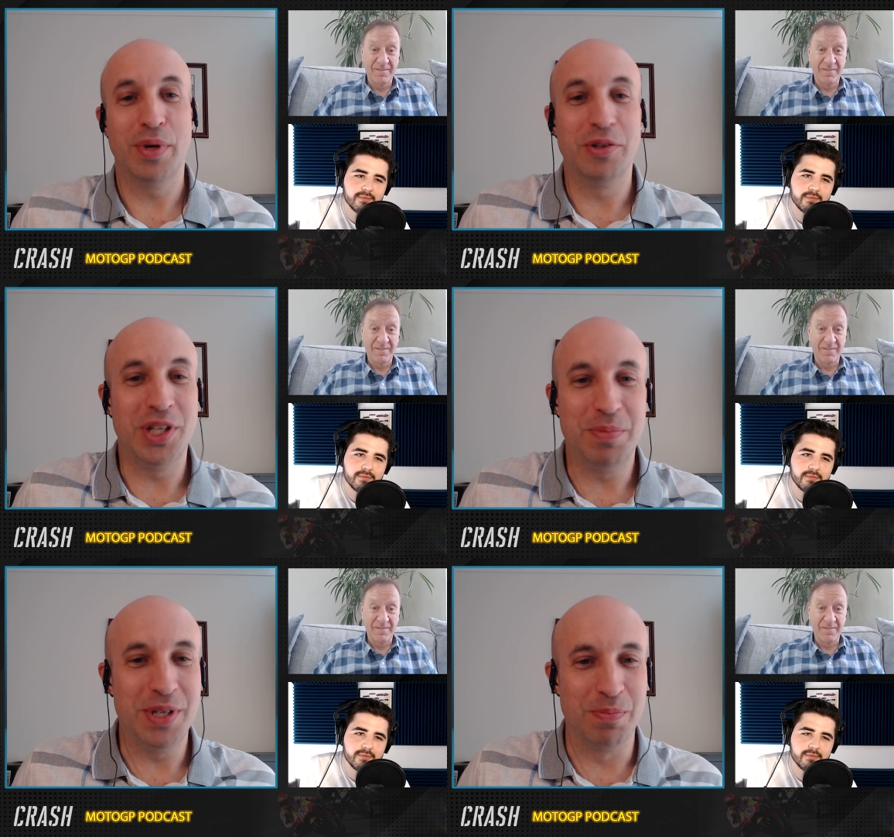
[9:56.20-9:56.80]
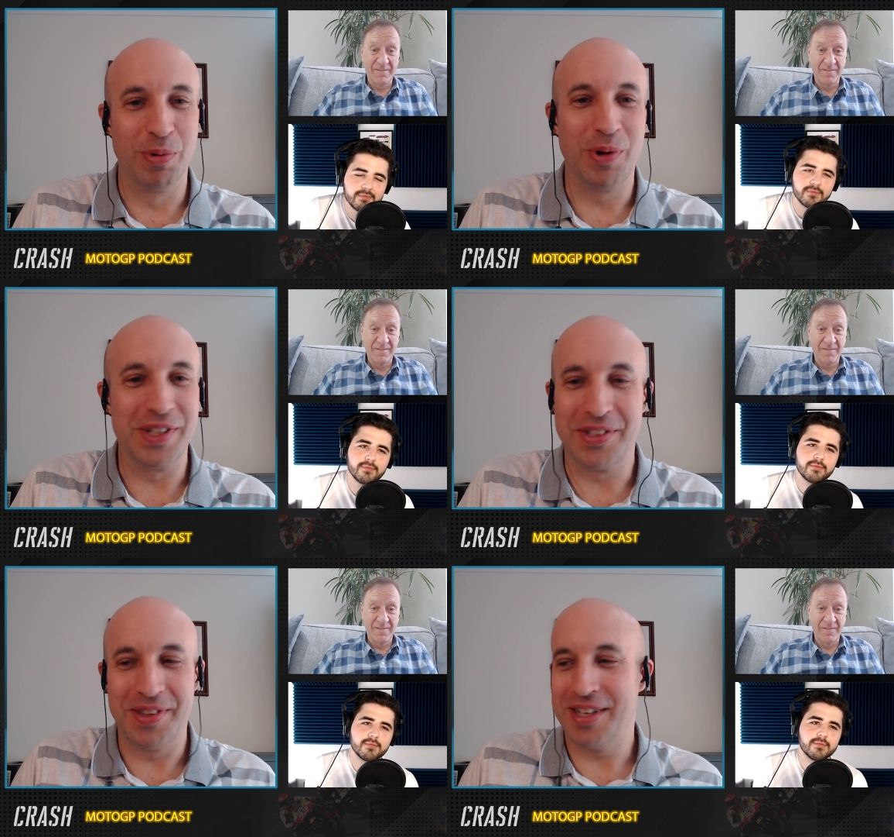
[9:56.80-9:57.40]
Speaker 1: MotoGP's brought
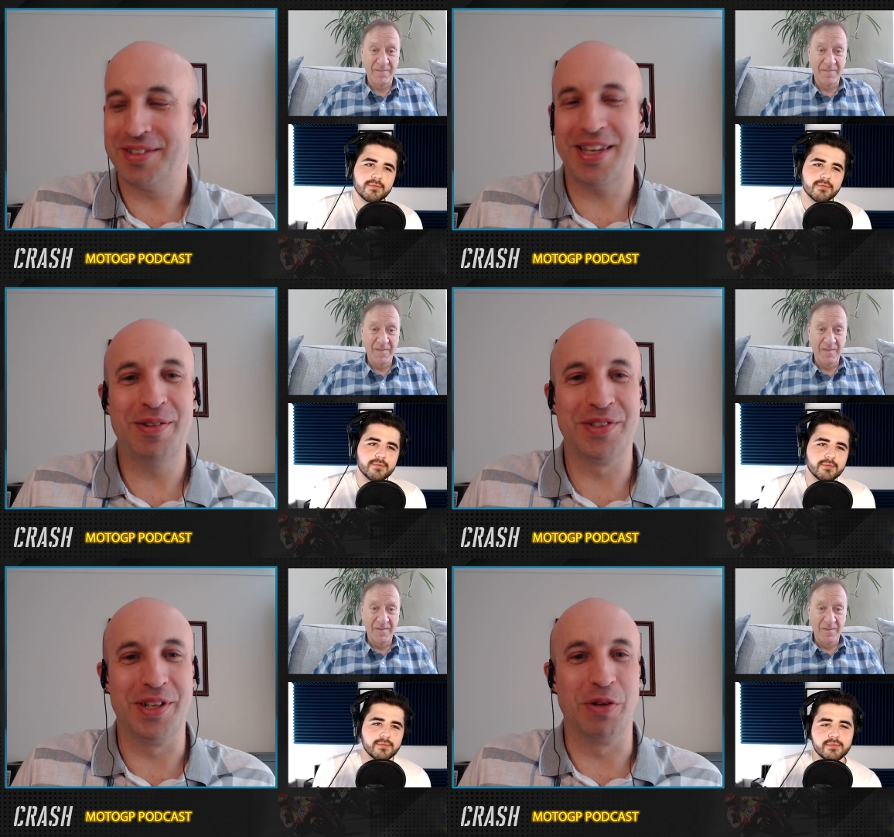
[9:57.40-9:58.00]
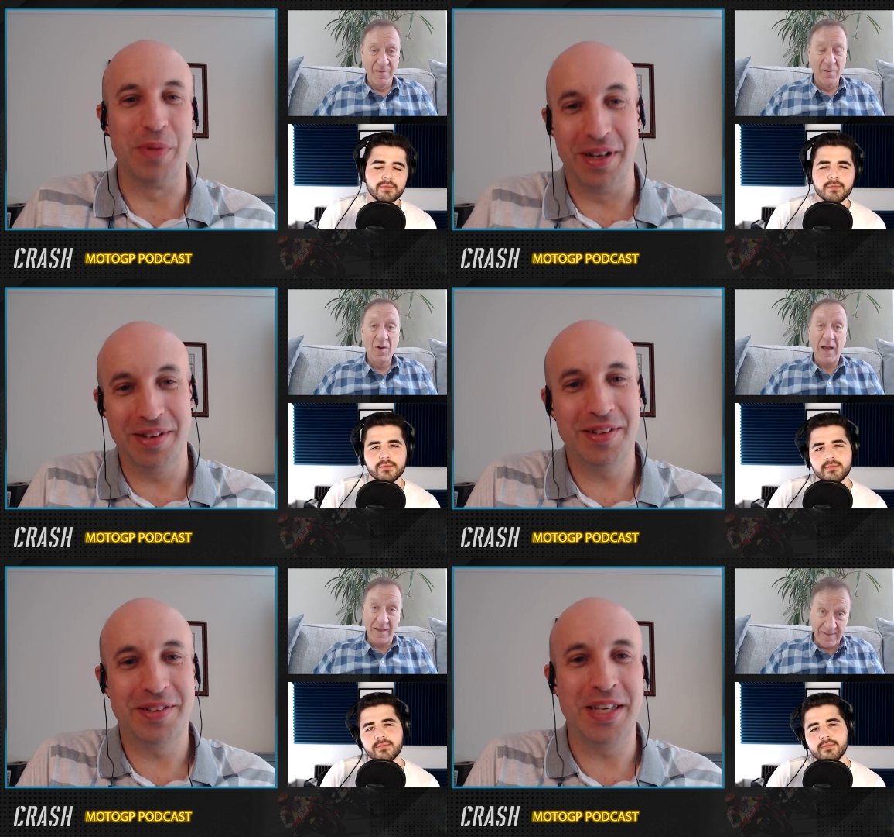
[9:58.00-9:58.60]
this on their sales a little bit,
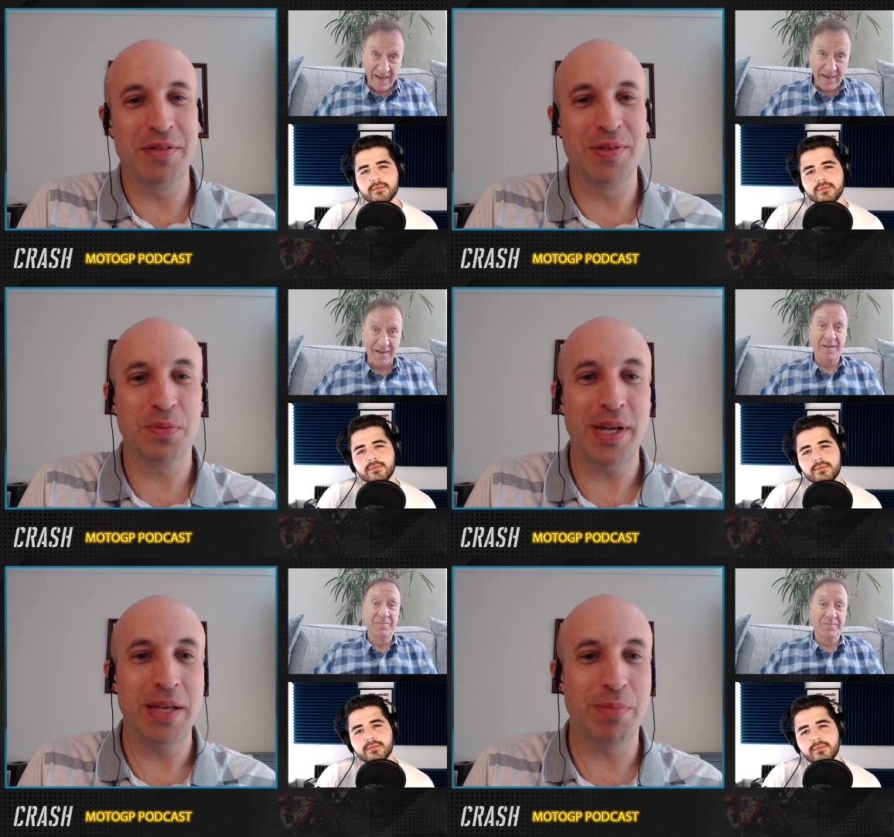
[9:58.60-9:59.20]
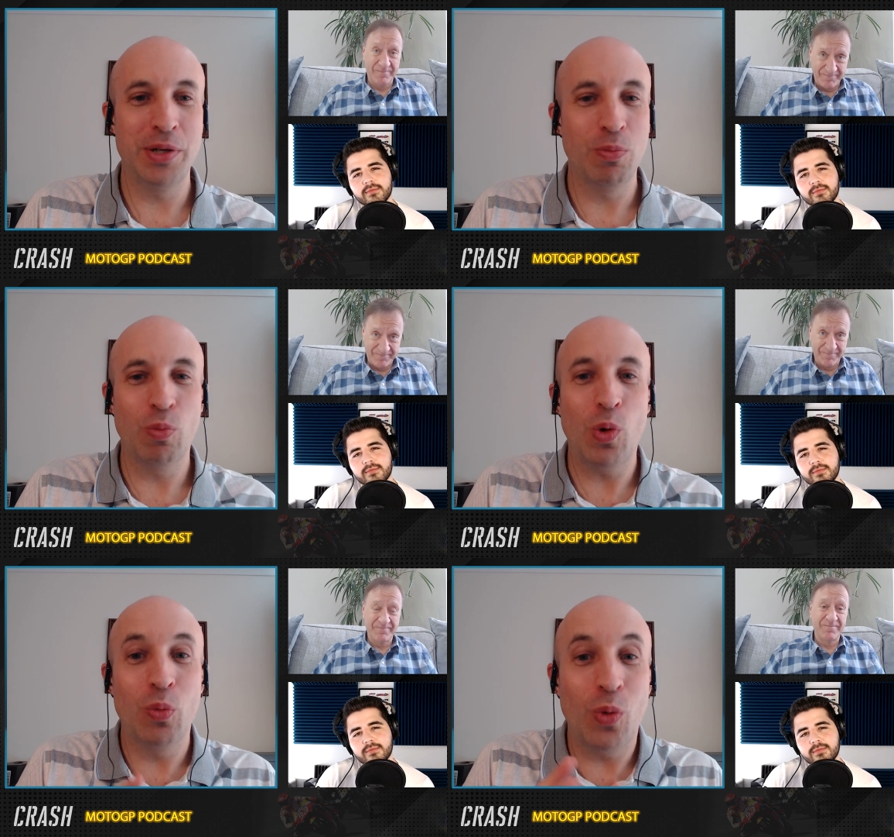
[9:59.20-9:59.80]
as Keith exactly. explained. By
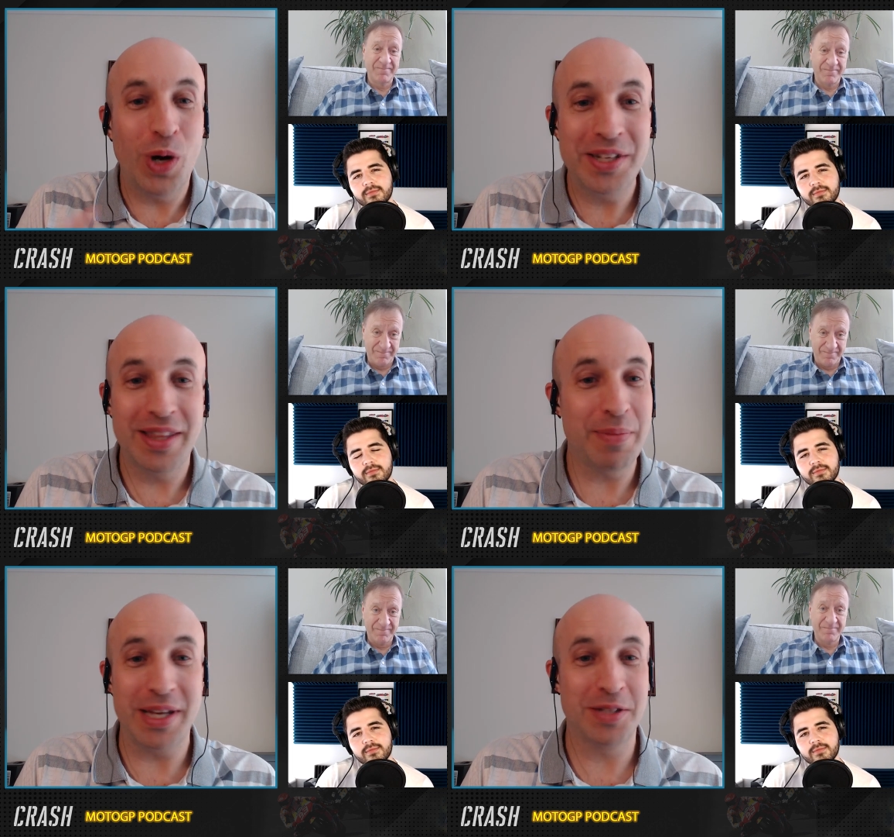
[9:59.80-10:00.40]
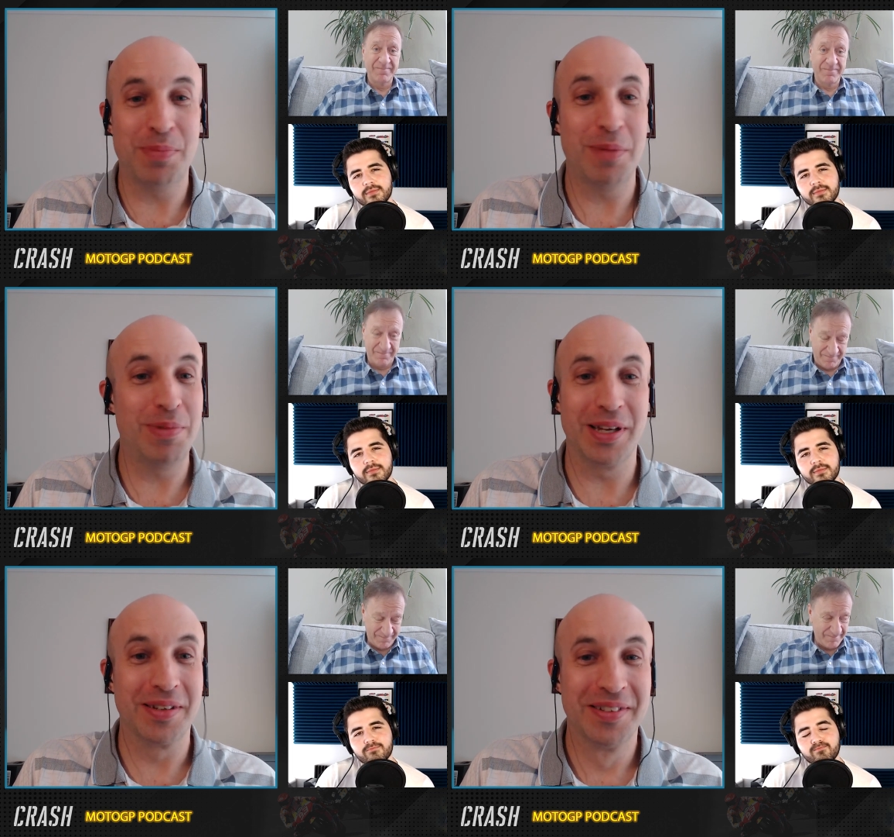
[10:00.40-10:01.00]
what, why didn't they make this
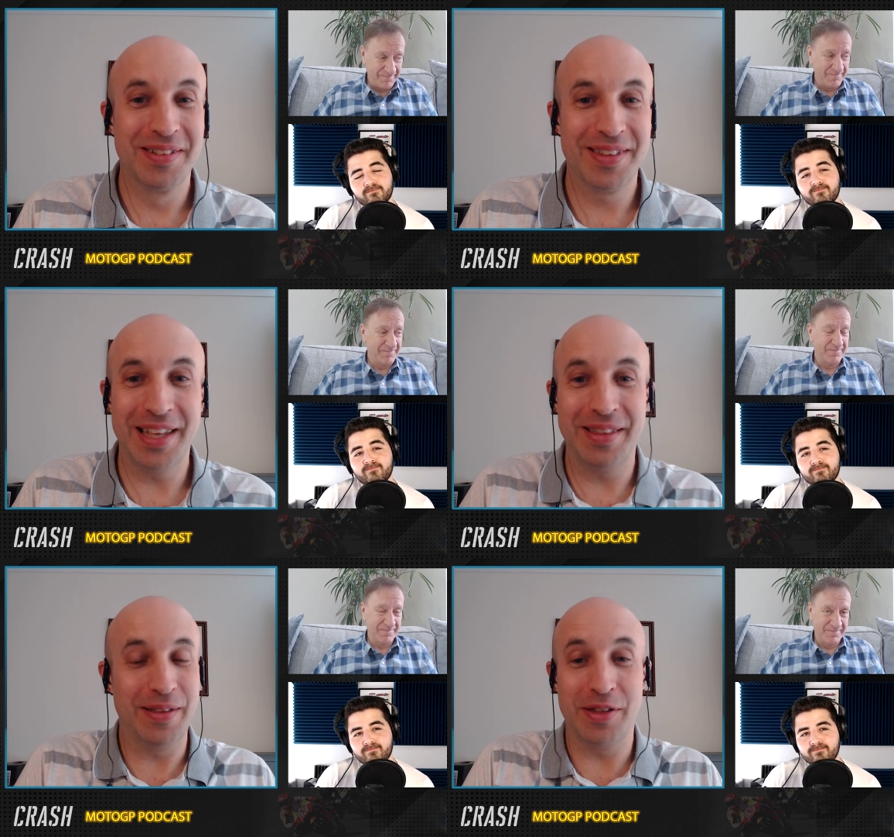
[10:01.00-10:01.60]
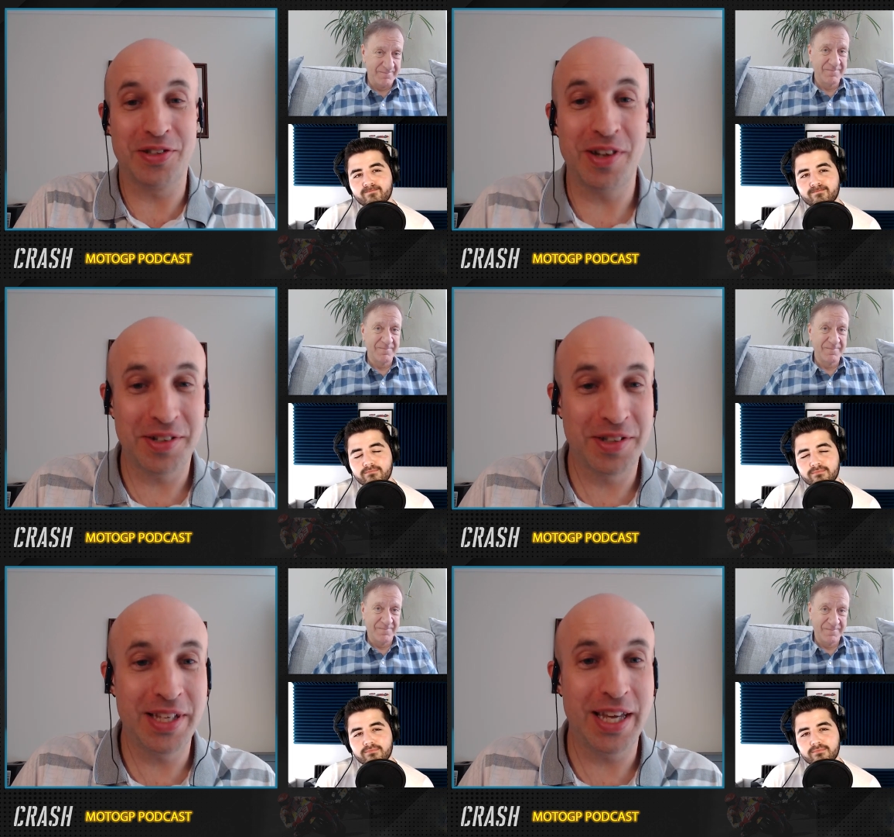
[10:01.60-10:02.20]
public? Then at the
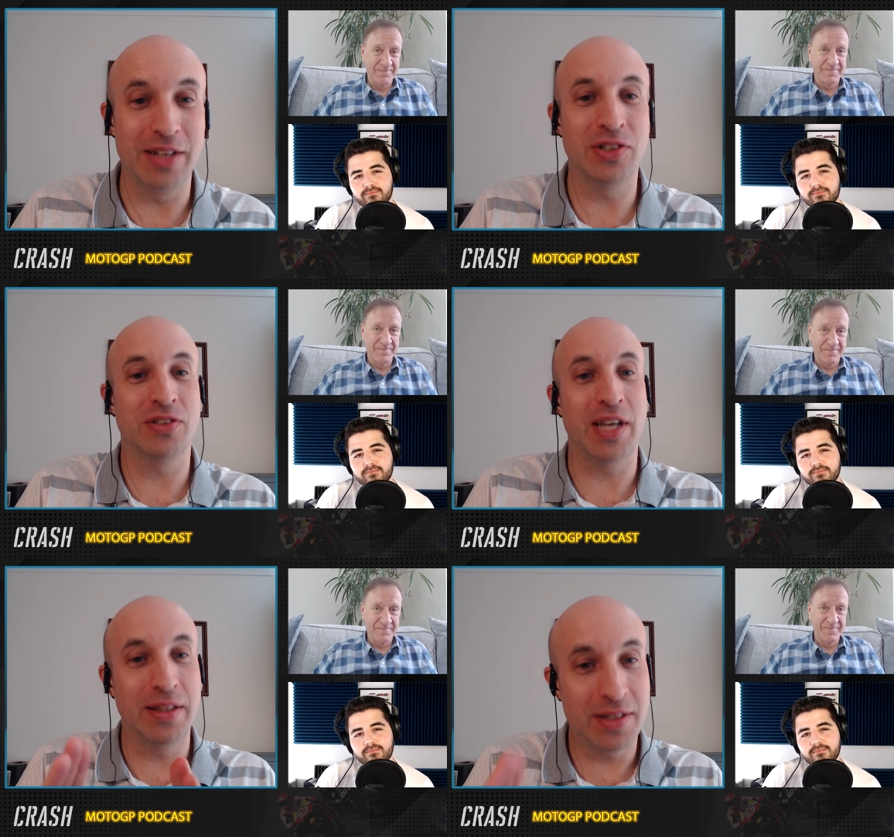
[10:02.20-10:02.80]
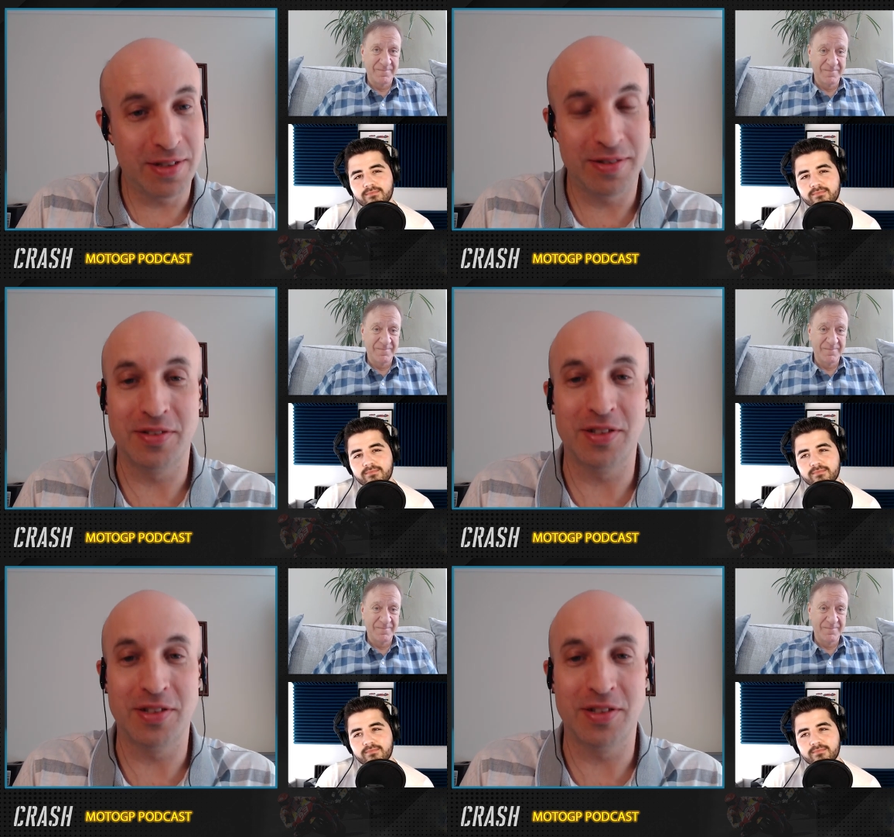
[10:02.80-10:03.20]
start of the year, just say this is the